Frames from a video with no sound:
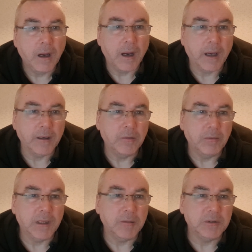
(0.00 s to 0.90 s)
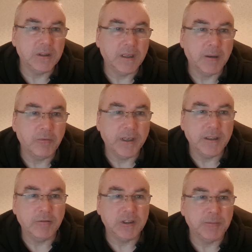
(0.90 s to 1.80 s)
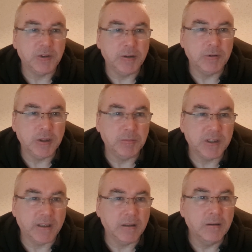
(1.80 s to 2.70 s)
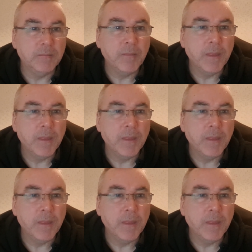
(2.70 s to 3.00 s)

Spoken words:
Hi, welcome to the Ham Radio Tips YouTube channel.